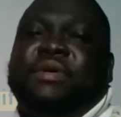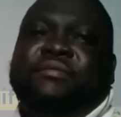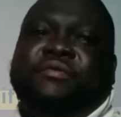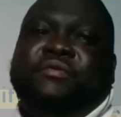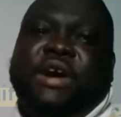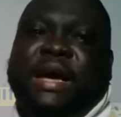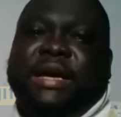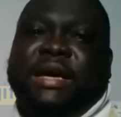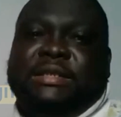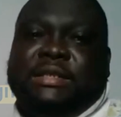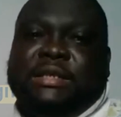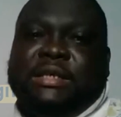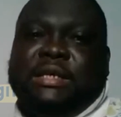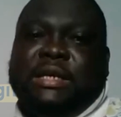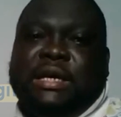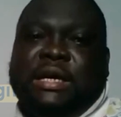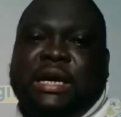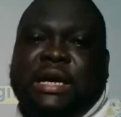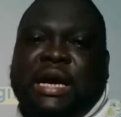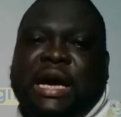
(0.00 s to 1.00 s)
favorite
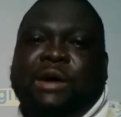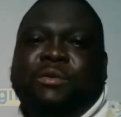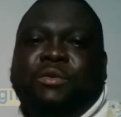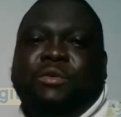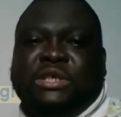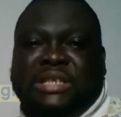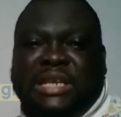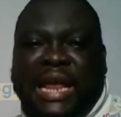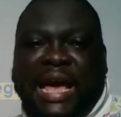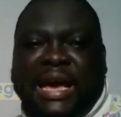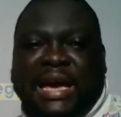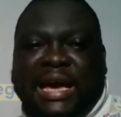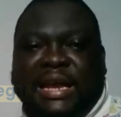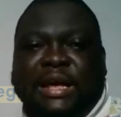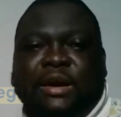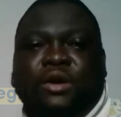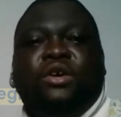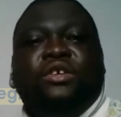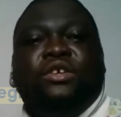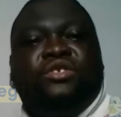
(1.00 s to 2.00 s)
and was
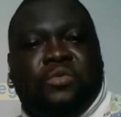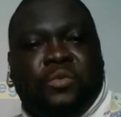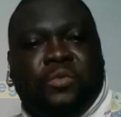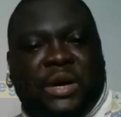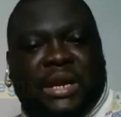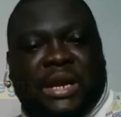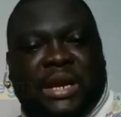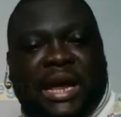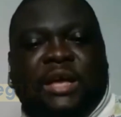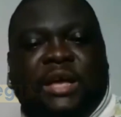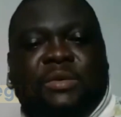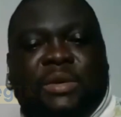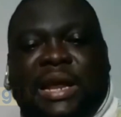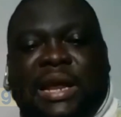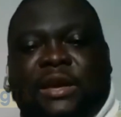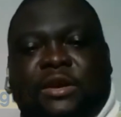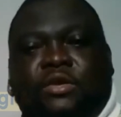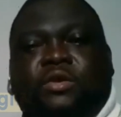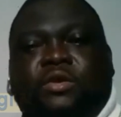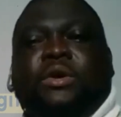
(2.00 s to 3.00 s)
likely going to win. And you were
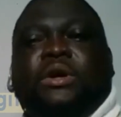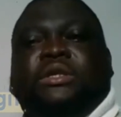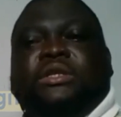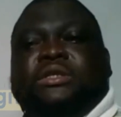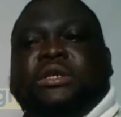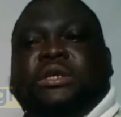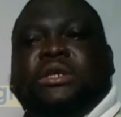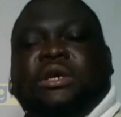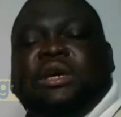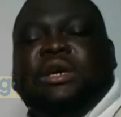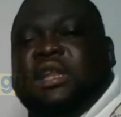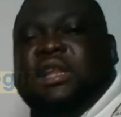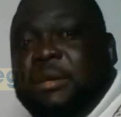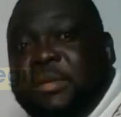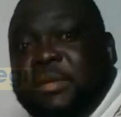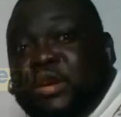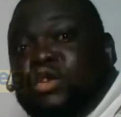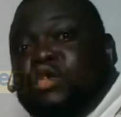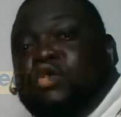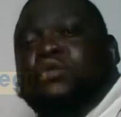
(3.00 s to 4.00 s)
like, you know what?
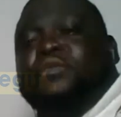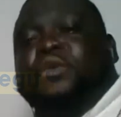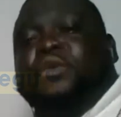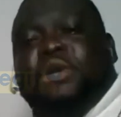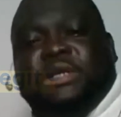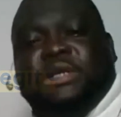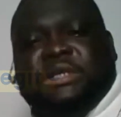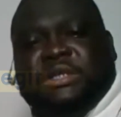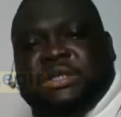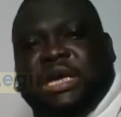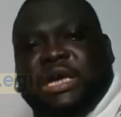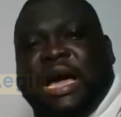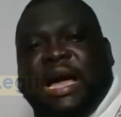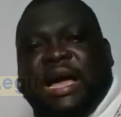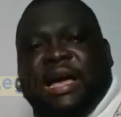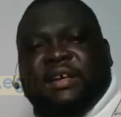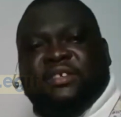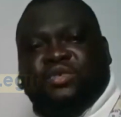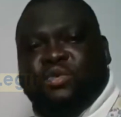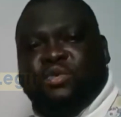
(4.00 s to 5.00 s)
Let me go for this
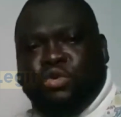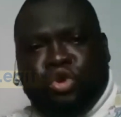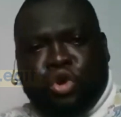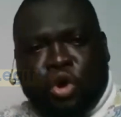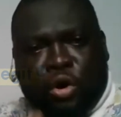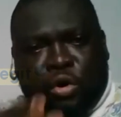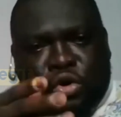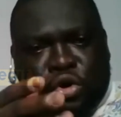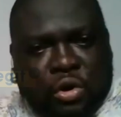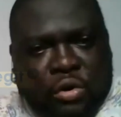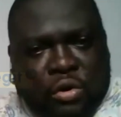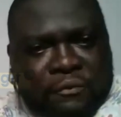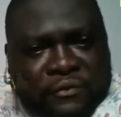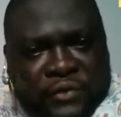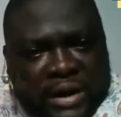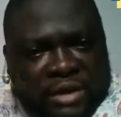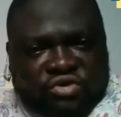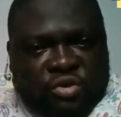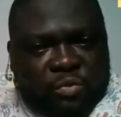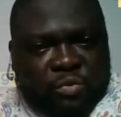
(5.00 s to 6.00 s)
guy. So your
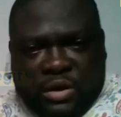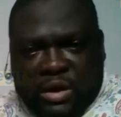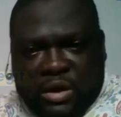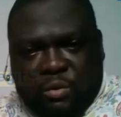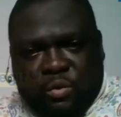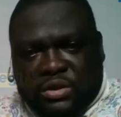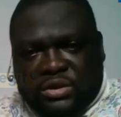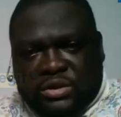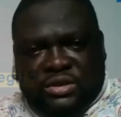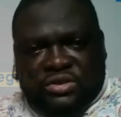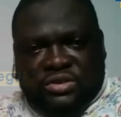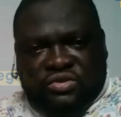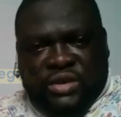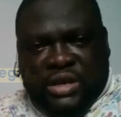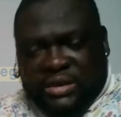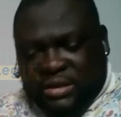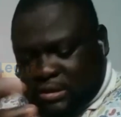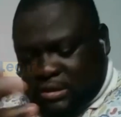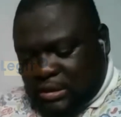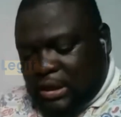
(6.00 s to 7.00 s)
friendship wasn't a
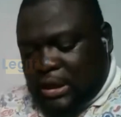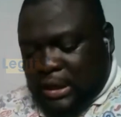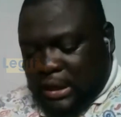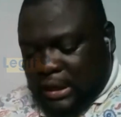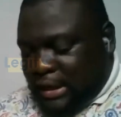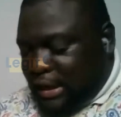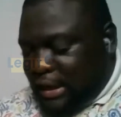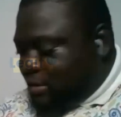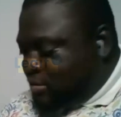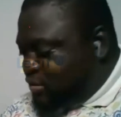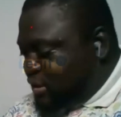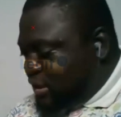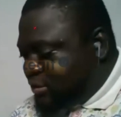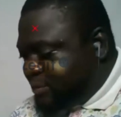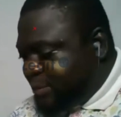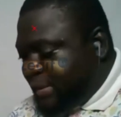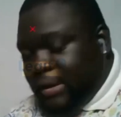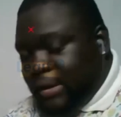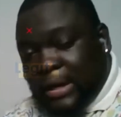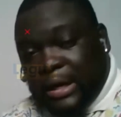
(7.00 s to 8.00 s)
strategy. I'd like you to
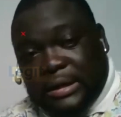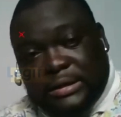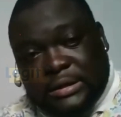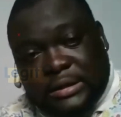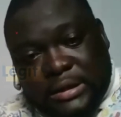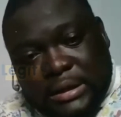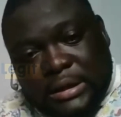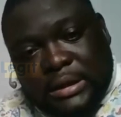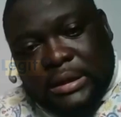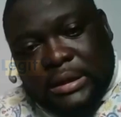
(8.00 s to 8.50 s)
explain that.